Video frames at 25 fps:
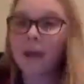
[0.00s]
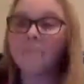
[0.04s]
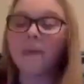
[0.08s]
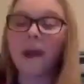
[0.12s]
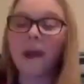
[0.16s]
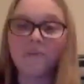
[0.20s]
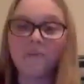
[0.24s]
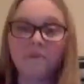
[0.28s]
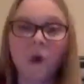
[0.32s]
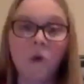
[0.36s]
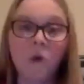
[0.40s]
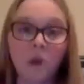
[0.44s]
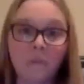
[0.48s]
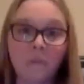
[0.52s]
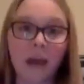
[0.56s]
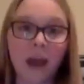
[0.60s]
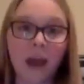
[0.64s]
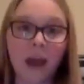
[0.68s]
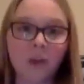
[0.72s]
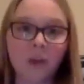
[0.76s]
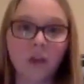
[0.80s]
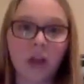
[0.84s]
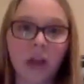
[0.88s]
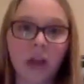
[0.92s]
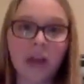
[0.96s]
my phone in
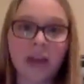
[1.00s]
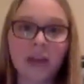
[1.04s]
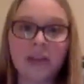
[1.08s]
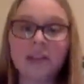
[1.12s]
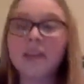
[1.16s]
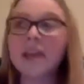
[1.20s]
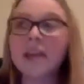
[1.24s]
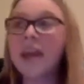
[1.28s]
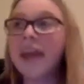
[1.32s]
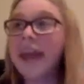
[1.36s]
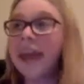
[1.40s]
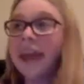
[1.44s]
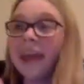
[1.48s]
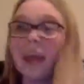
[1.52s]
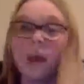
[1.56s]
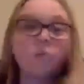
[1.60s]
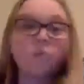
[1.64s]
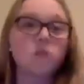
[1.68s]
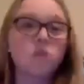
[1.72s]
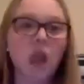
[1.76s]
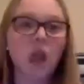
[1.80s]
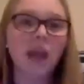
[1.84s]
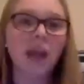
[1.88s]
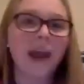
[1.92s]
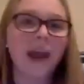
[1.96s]
my other hand and I was
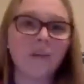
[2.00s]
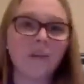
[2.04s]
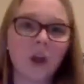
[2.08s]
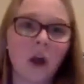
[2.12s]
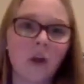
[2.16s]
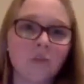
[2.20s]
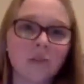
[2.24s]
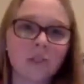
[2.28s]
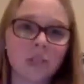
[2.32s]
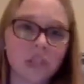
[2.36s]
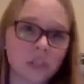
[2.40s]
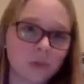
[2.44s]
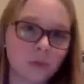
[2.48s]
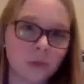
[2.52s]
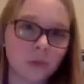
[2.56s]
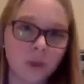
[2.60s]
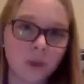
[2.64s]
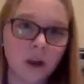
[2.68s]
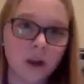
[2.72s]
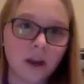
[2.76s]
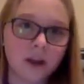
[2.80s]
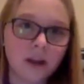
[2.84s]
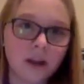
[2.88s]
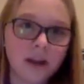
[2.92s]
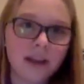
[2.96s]
trying to have a conversation with
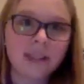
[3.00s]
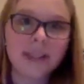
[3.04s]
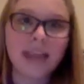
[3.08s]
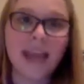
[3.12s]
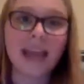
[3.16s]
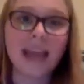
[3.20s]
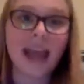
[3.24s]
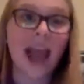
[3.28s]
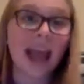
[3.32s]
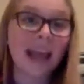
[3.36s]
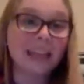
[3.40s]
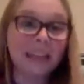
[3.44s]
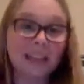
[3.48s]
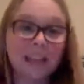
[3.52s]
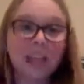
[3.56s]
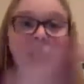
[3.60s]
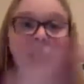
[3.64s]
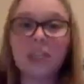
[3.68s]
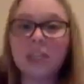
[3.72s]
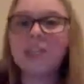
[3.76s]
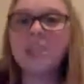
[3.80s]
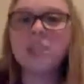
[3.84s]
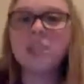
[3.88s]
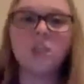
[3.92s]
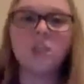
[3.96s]
her. Like I
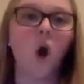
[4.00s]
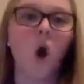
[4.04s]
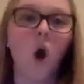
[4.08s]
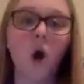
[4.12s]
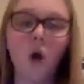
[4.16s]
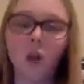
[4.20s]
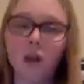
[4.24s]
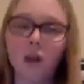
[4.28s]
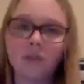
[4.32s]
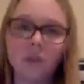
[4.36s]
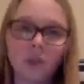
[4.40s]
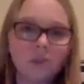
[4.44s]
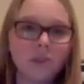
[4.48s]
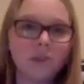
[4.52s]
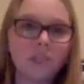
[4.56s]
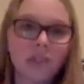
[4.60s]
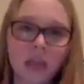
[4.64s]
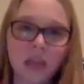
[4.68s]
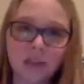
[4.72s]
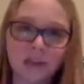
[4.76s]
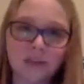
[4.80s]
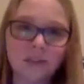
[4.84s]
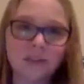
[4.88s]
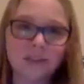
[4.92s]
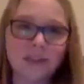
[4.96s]
literally did all of those
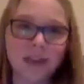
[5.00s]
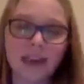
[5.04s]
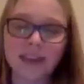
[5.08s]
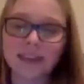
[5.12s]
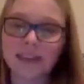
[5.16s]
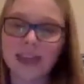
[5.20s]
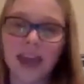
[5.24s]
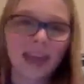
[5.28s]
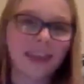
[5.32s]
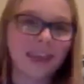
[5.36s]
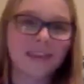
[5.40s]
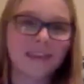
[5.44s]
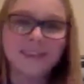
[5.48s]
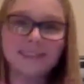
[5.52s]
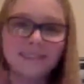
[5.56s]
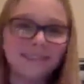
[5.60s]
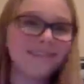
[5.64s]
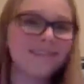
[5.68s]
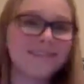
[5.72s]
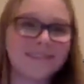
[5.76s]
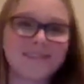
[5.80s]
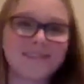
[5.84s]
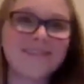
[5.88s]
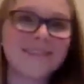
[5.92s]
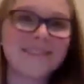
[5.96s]
things. And like,
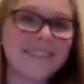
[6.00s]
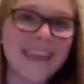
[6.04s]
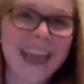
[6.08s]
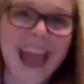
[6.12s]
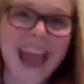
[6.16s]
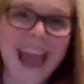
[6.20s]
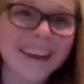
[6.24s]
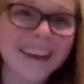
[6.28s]
yeah.